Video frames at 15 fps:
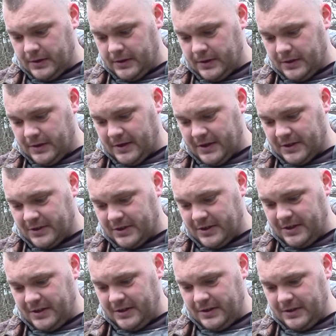No, that's not
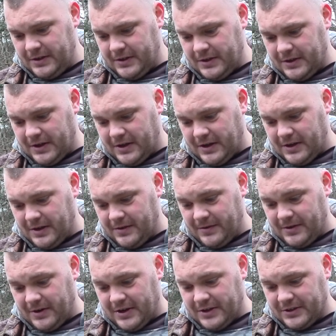it. I've
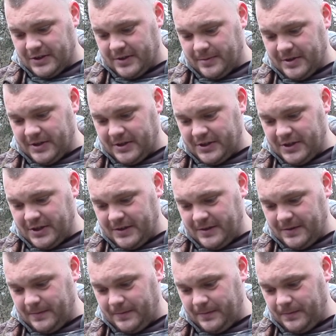lost the picture.
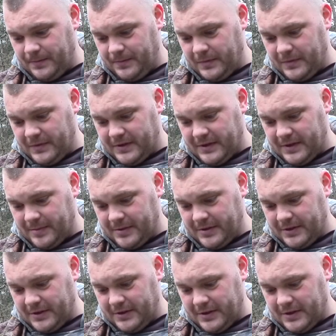
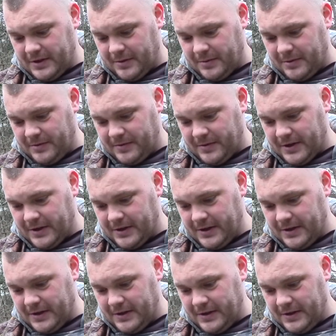Typical. I will find
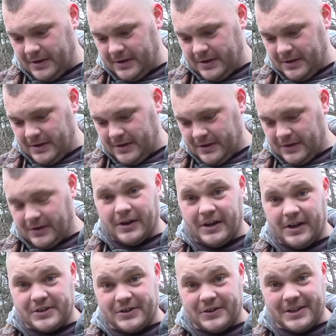it. Right,
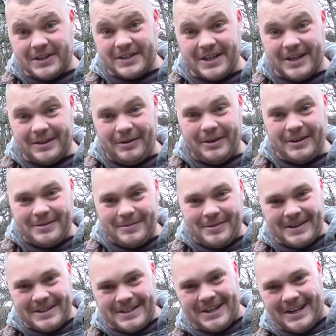let's cut this till I find the
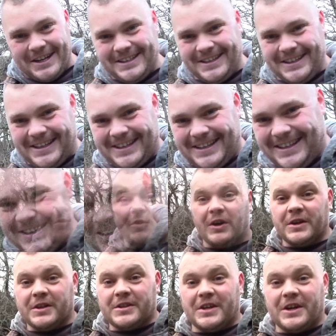picture.
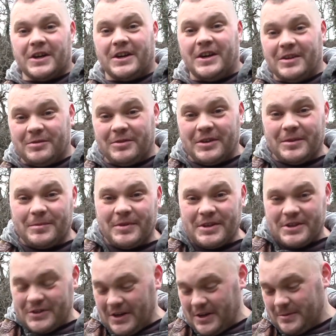Right, I can't find the
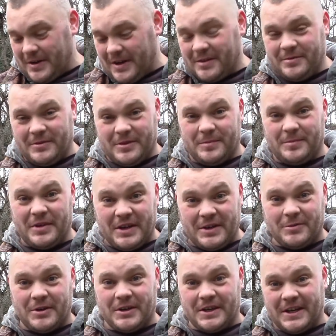picture anywhere for the
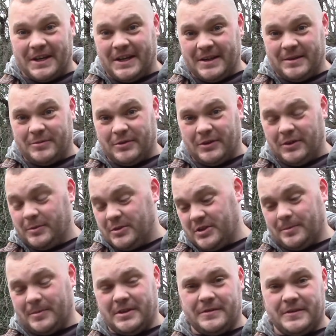big one in April, which
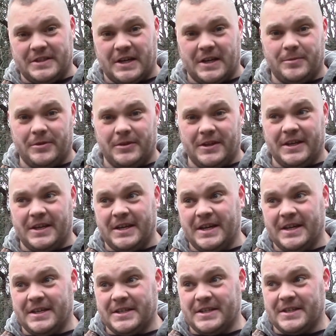I believe is April, the
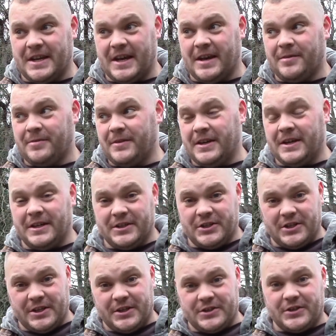ESF English
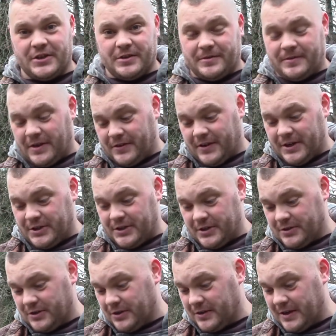Slingshot Federation.
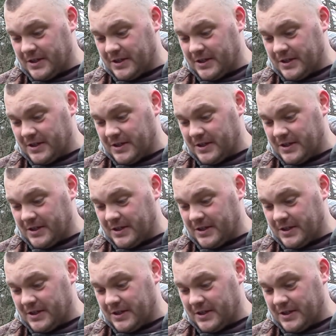So I'm going to